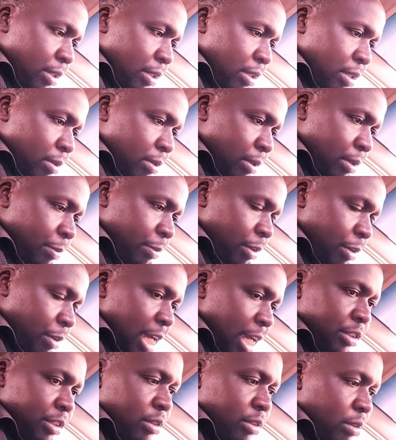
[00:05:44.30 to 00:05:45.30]
will
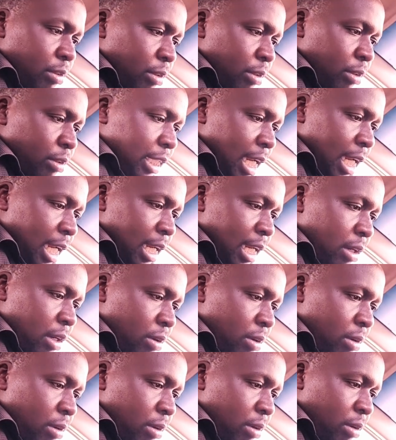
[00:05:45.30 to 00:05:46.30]
flash
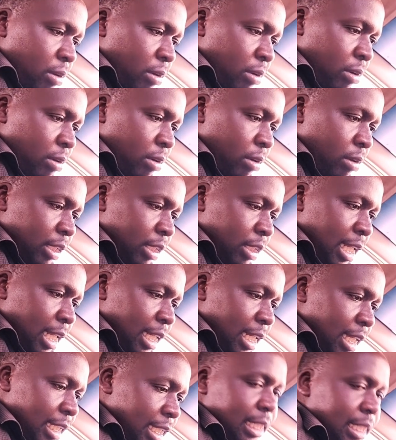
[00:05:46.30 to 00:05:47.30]

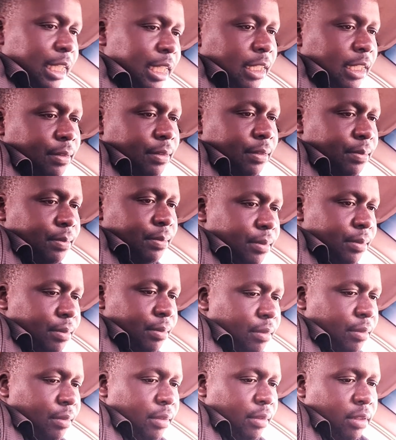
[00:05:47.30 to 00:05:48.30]
alternately
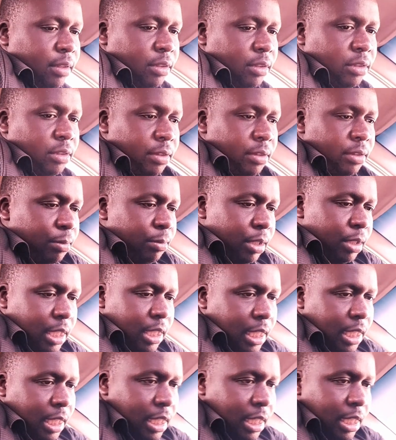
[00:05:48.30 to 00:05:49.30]
so if we
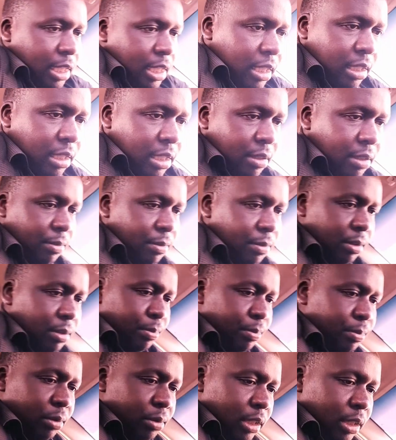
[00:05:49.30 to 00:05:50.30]
click if we
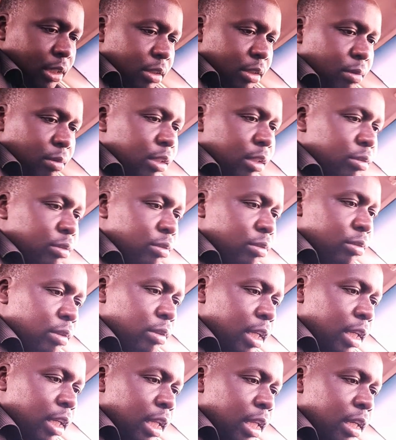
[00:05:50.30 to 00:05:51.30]
put these ones
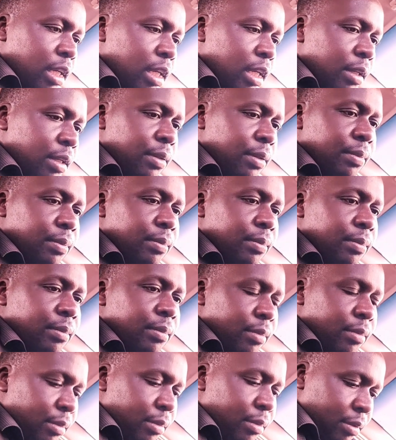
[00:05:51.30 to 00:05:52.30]
together
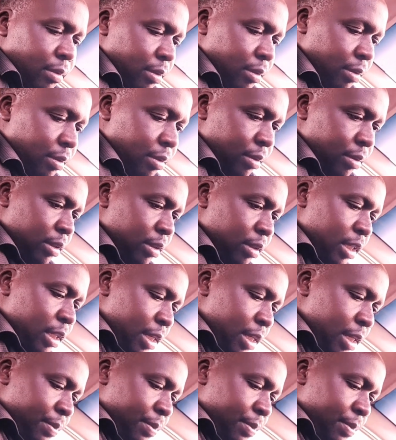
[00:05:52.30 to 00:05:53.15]
okay